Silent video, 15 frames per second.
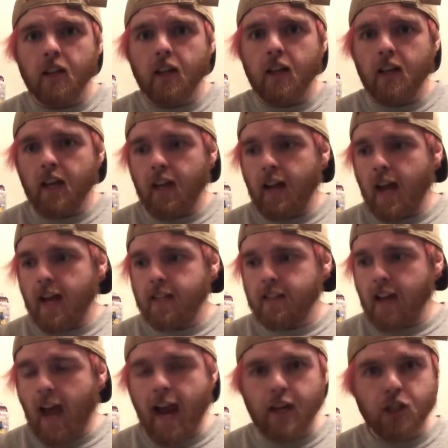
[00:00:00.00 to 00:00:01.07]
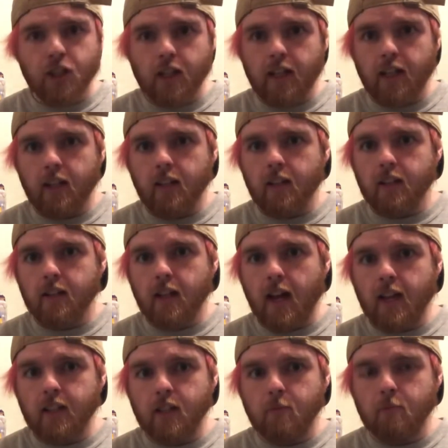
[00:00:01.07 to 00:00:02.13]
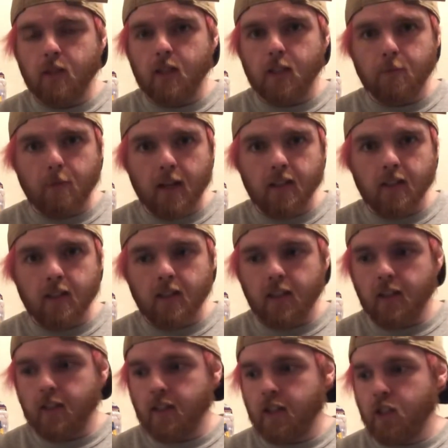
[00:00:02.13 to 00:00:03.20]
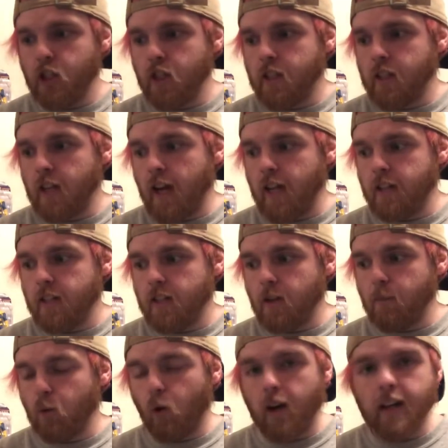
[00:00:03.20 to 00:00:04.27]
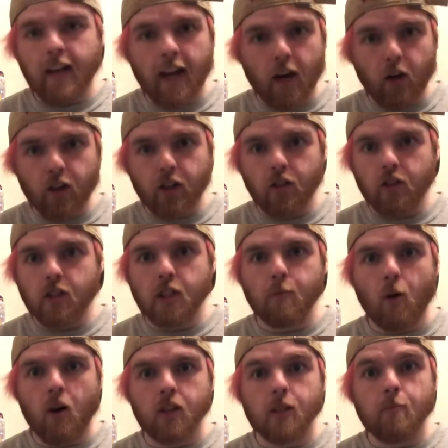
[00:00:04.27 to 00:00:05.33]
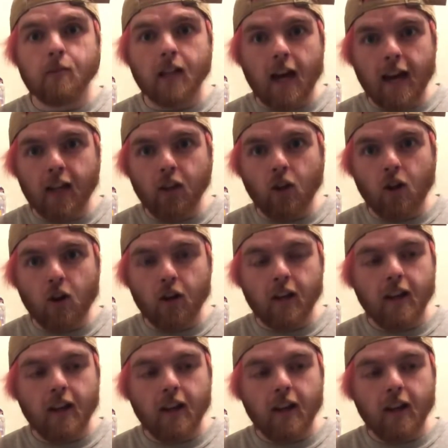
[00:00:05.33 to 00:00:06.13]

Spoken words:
It has action in it. It's got some suspense. It's just got some great characters, some awesome dialogue.